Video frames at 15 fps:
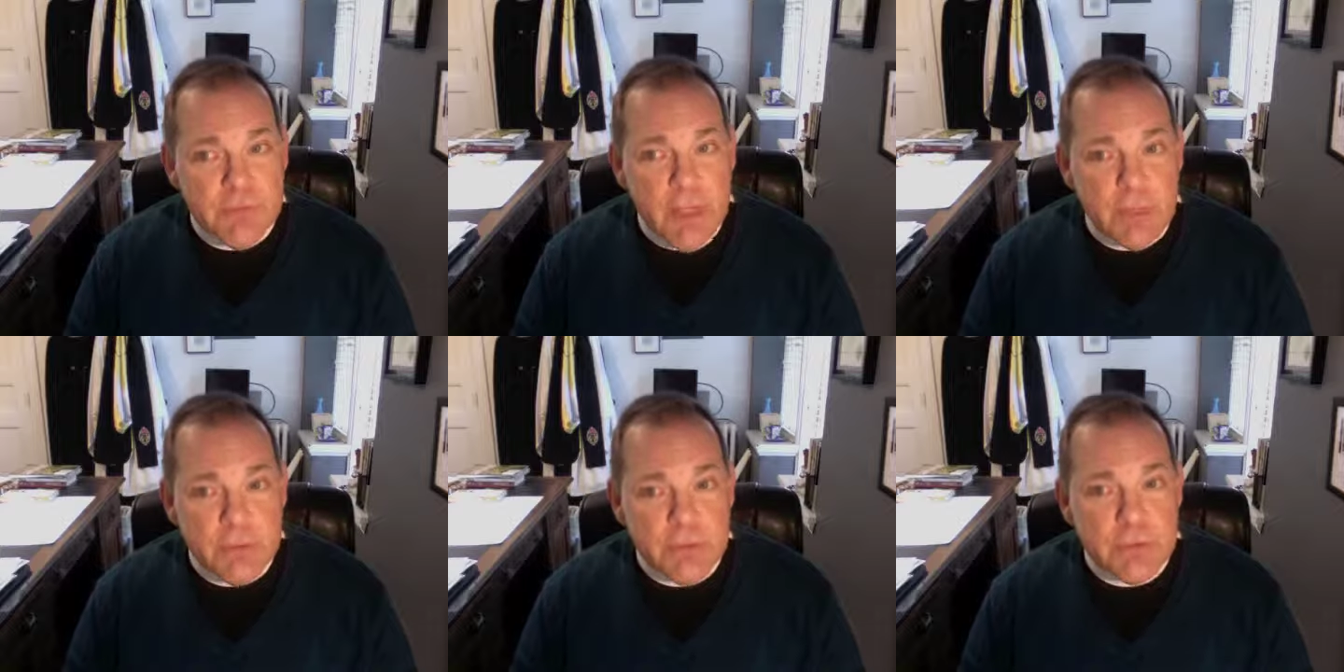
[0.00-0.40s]

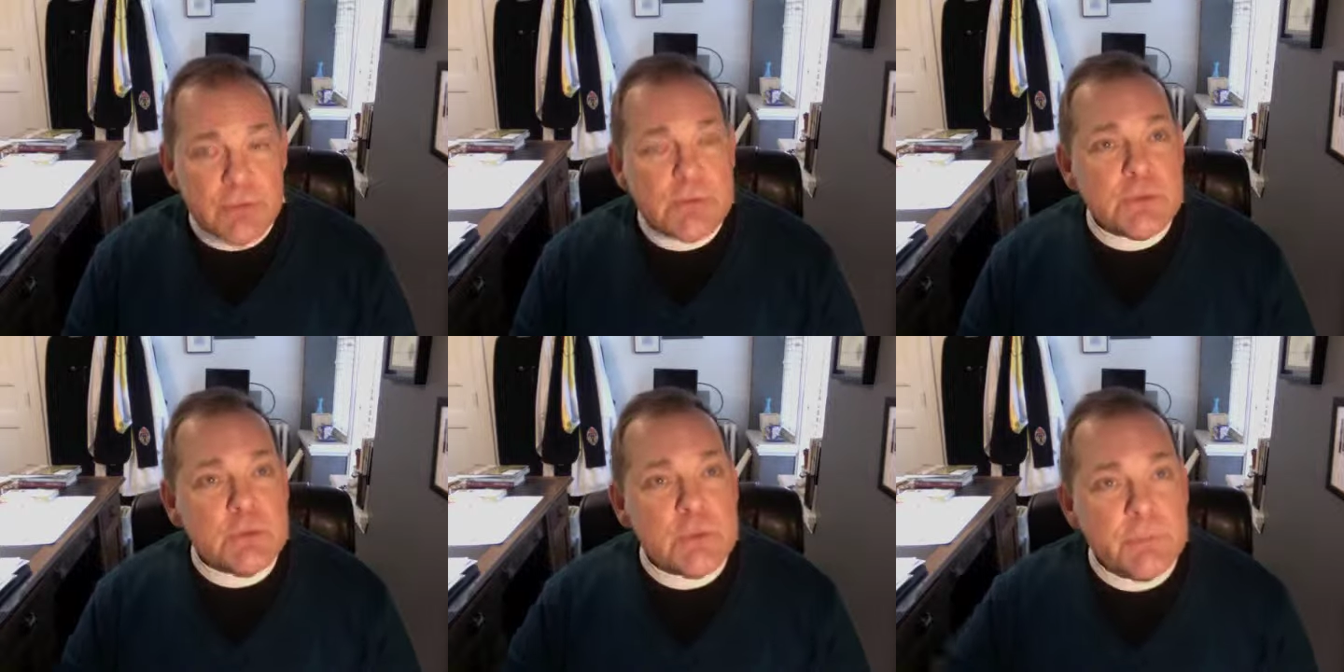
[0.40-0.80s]
gotten
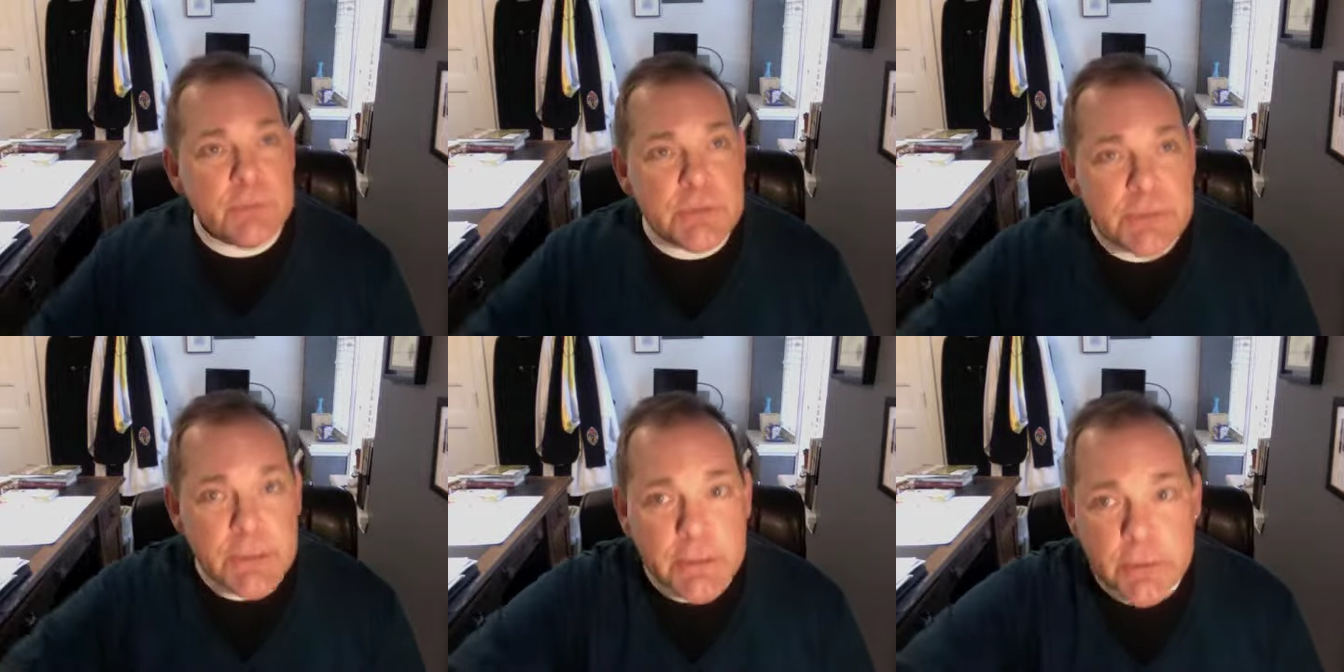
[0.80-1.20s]
used to a
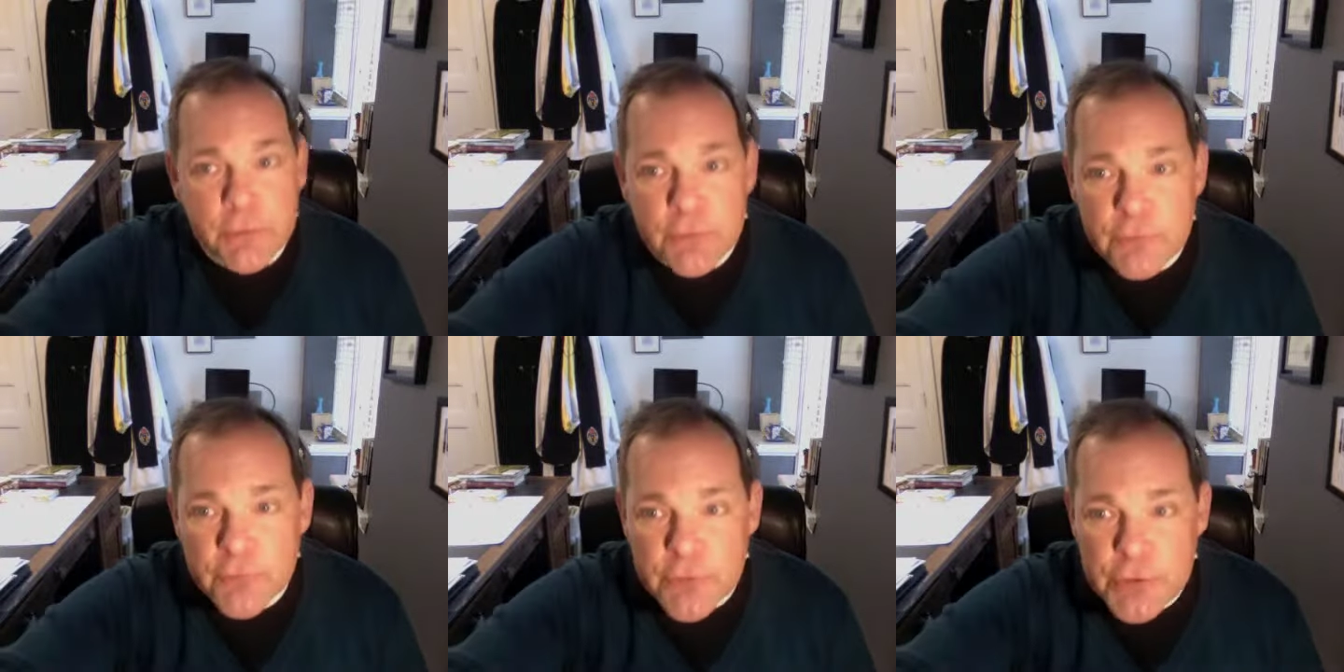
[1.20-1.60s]

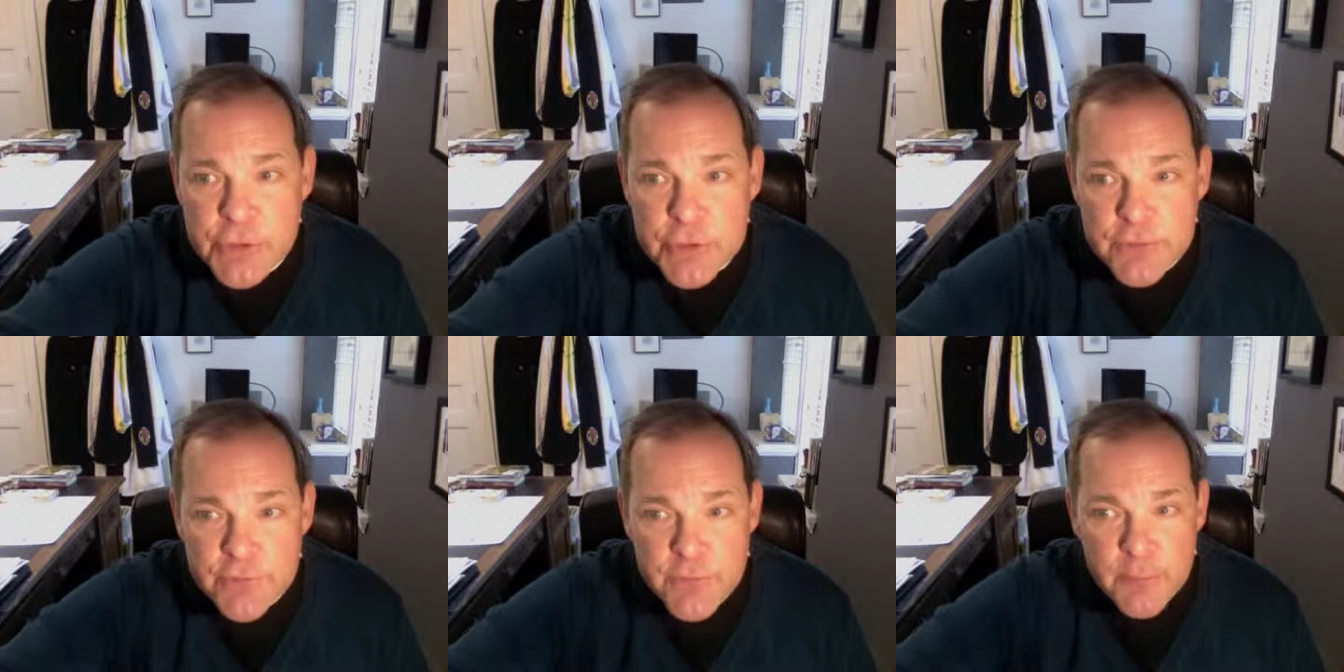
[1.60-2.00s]
particular
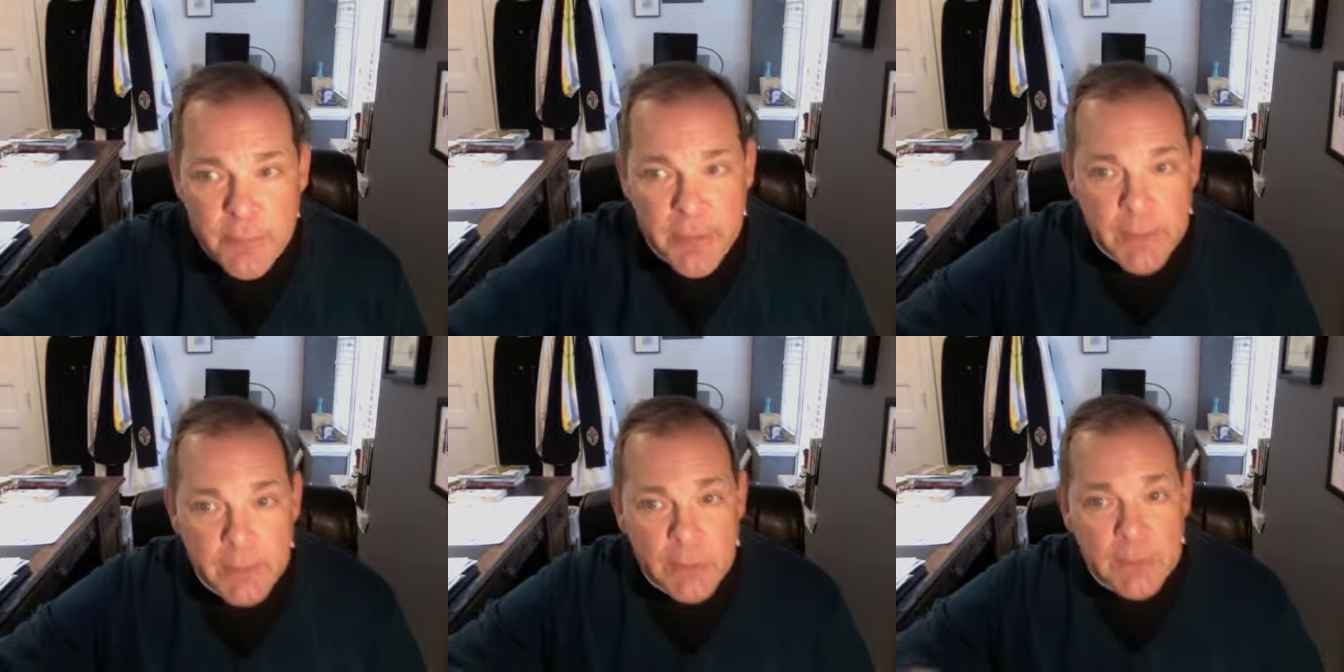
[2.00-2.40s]
version of the
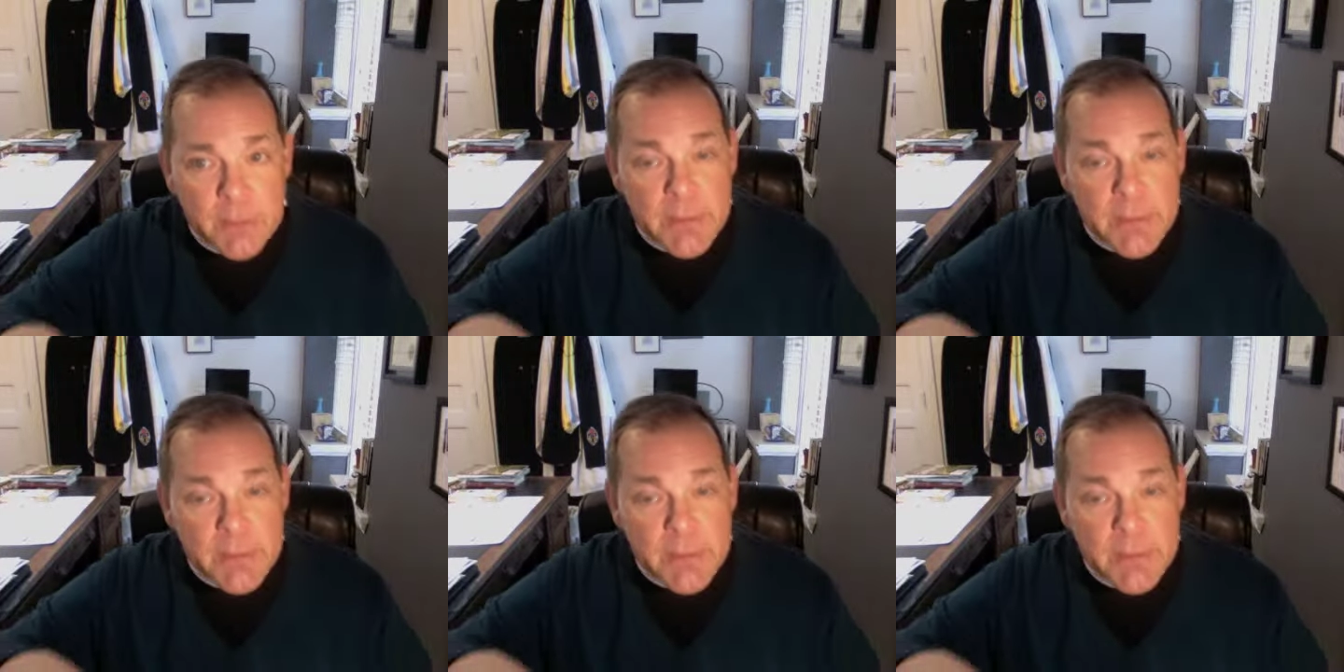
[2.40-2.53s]
Bible